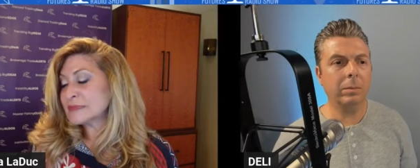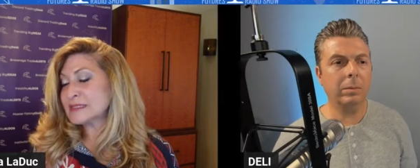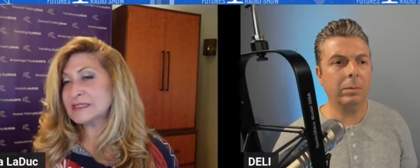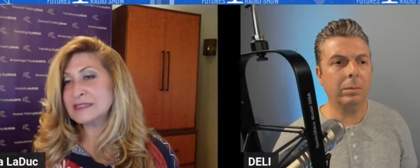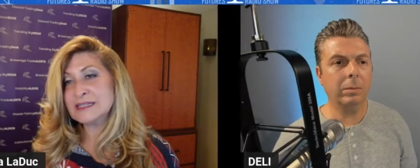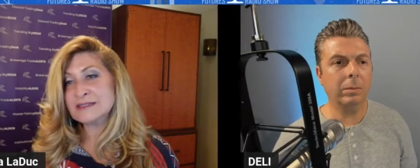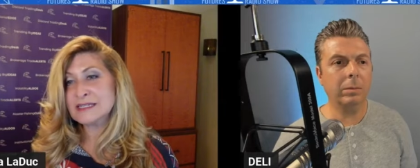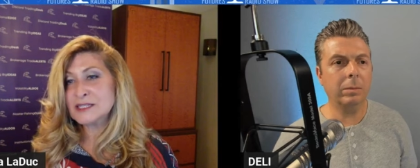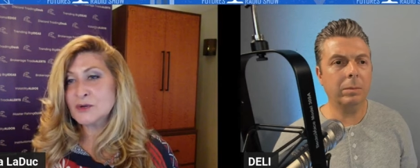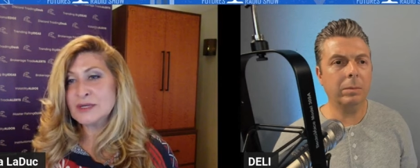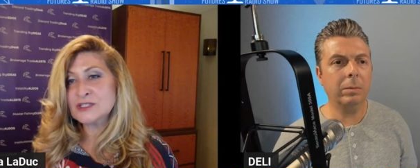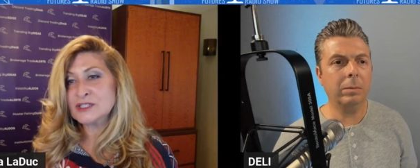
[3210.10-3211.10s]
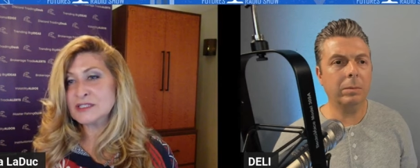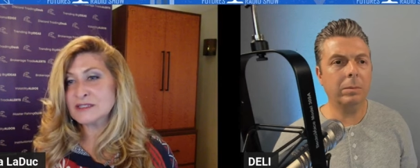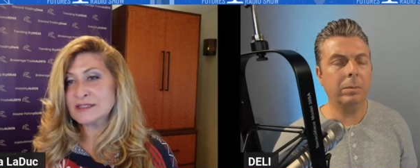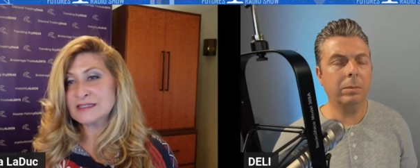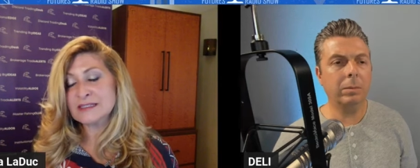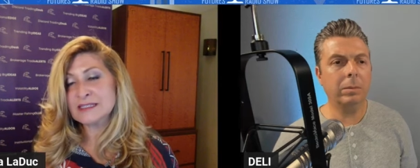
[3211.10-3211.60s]
Speaker 1: it you know it's just
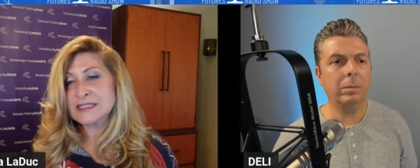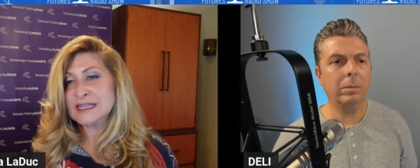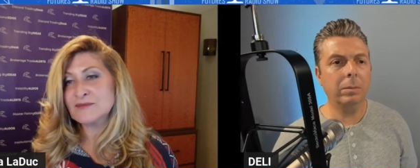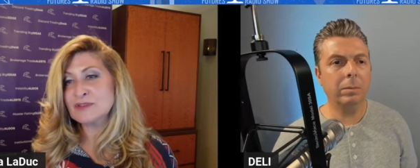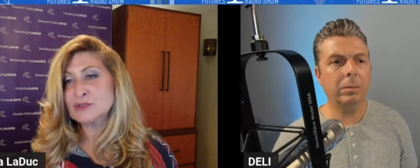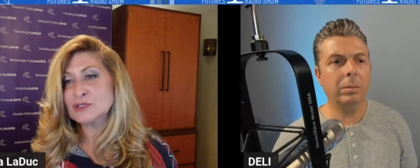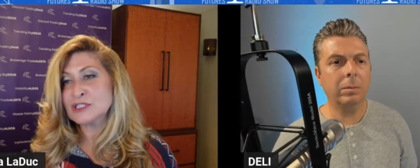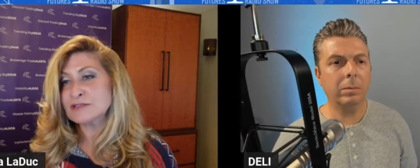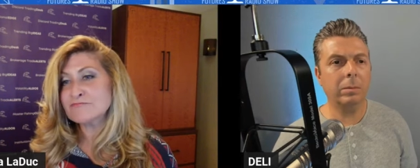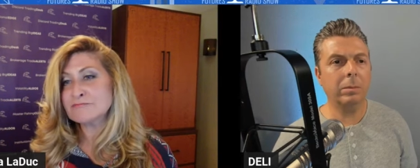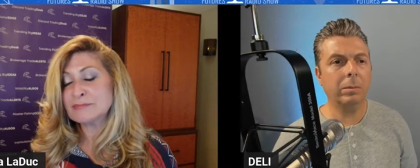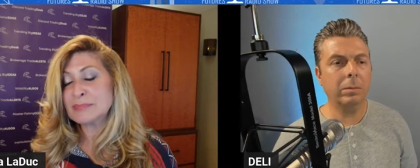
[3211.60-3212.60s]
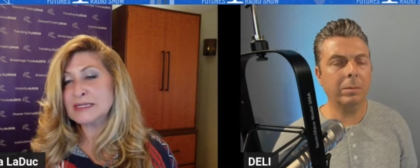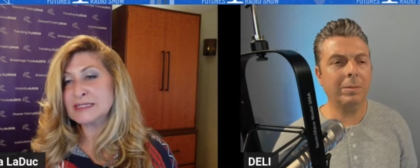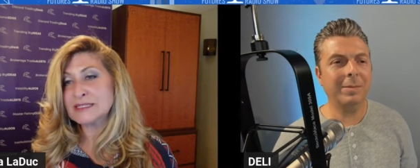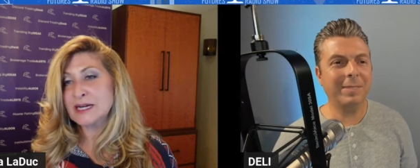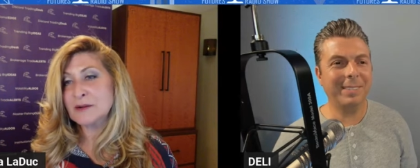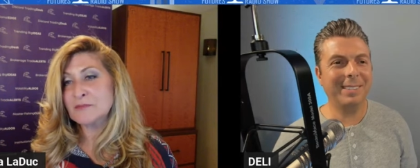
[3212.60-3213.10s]
it's an evolution. But
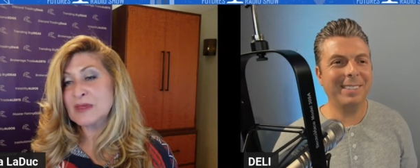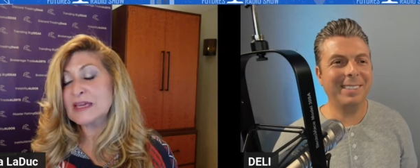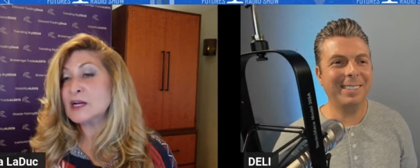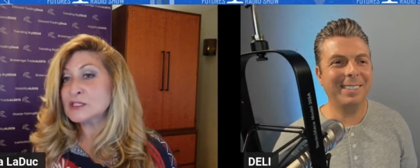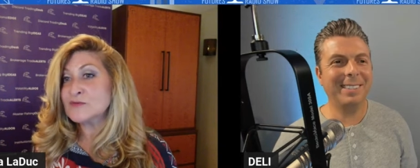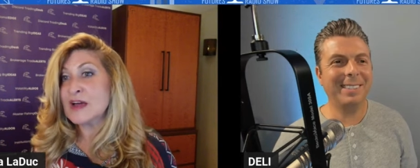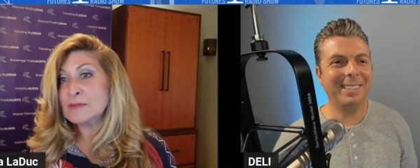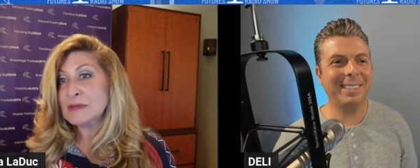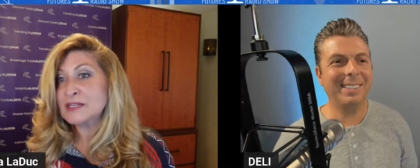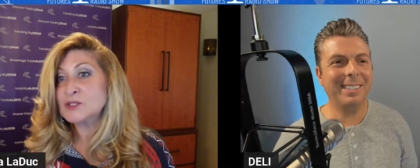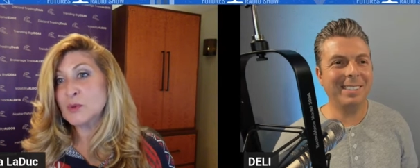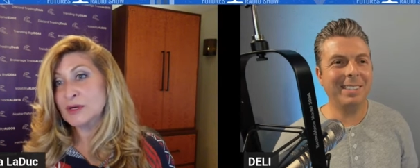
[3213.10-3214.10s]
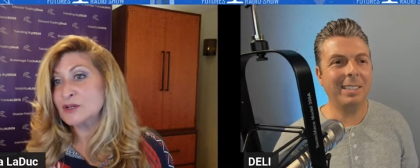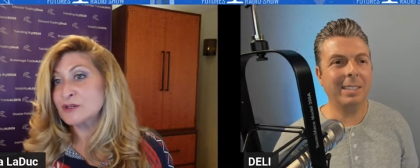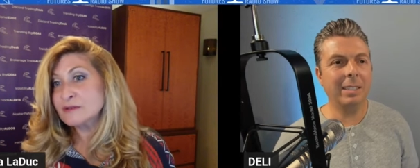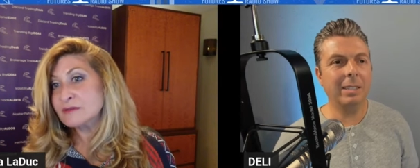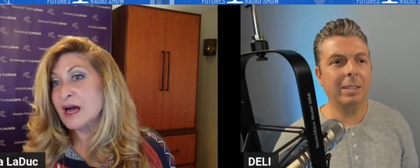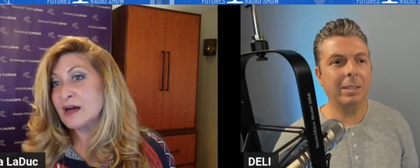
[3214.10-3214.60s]
um, they can also find me on
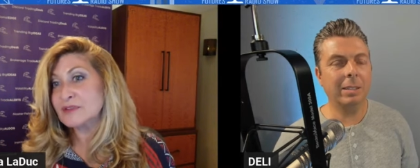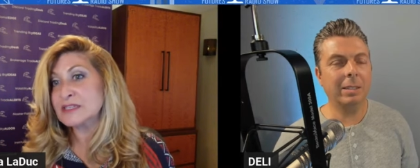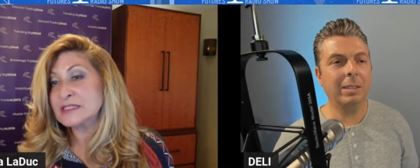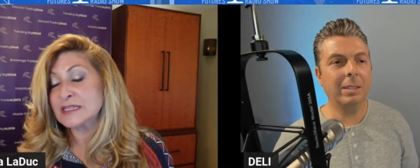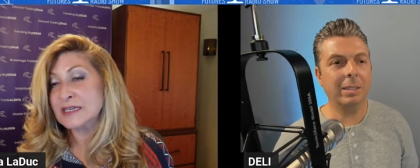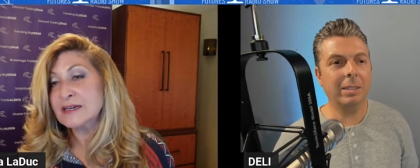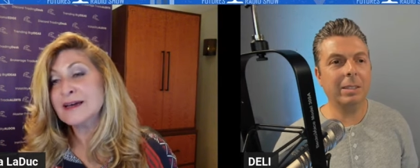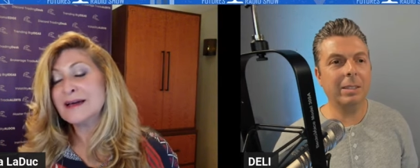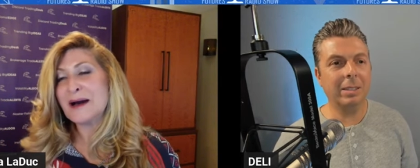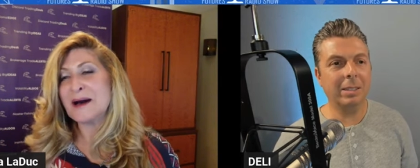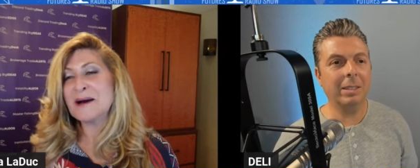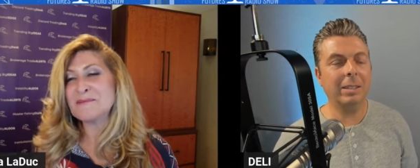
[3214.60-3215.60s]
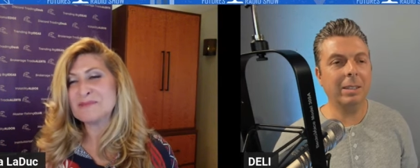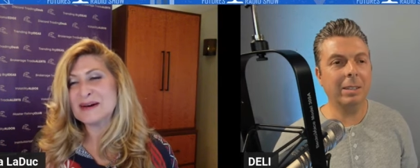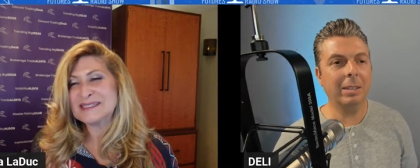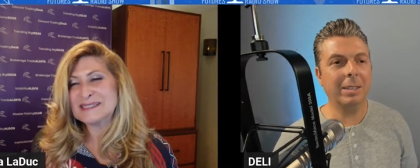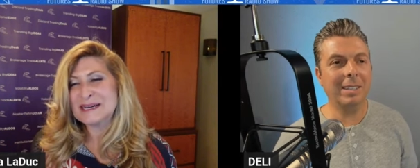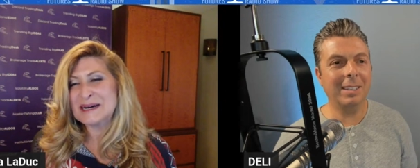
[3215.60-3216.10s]
Twitter, obviously. Uh,
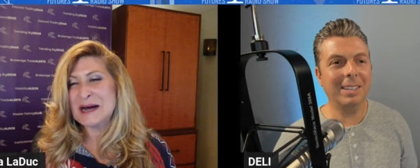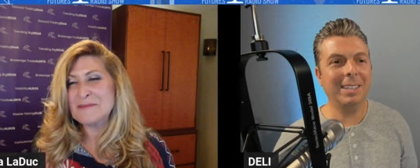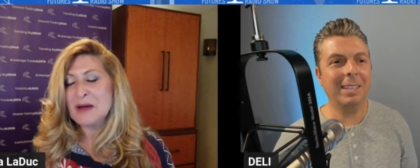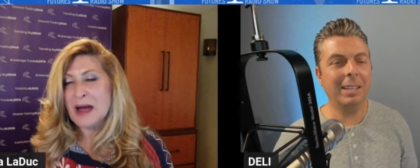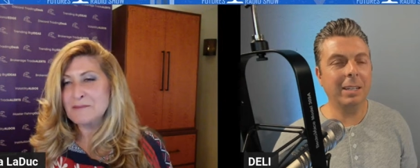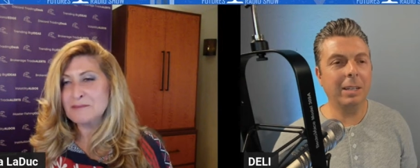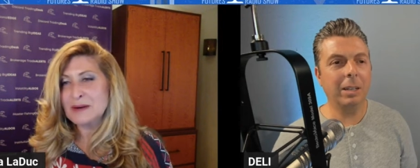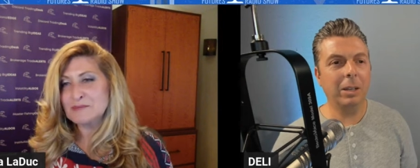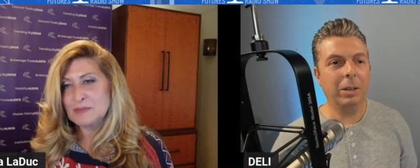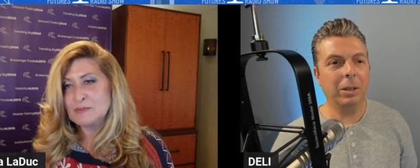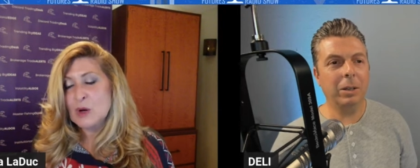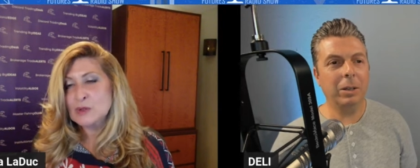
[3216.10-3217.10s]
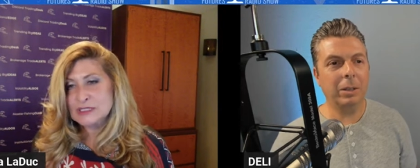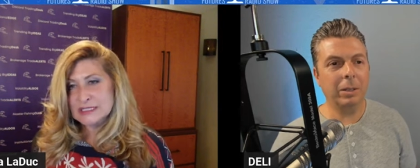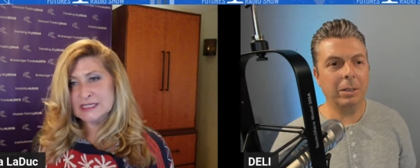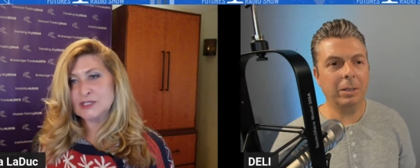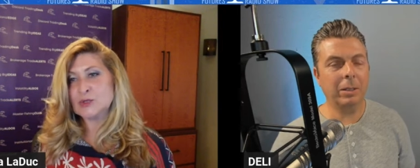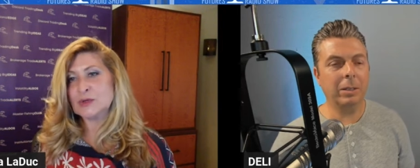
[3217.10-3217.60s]
but uh, I'm, I'm
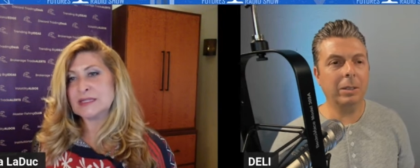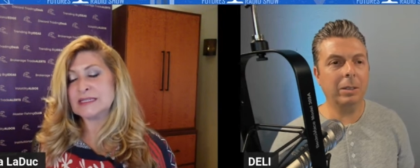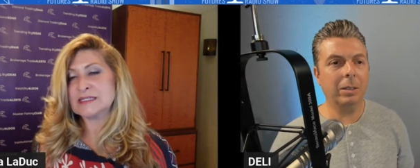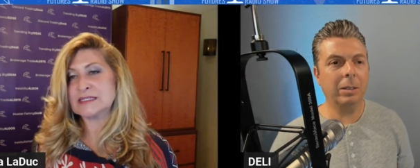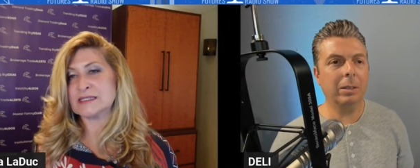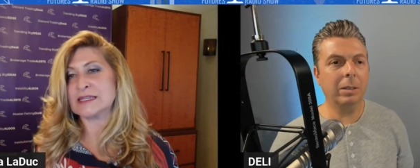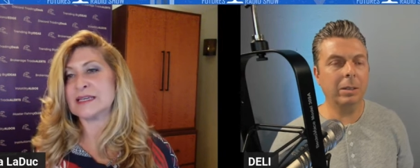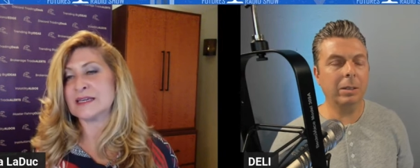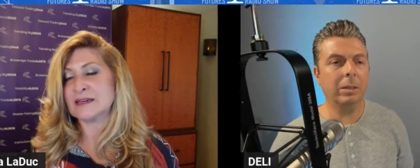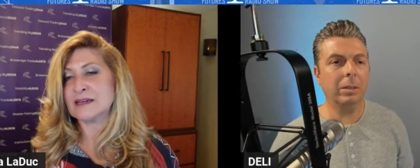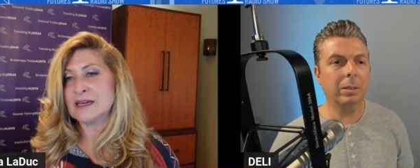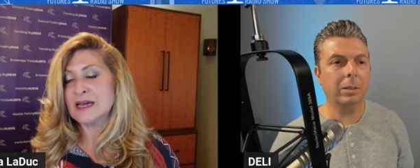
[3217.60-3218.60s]
mostly doing this gig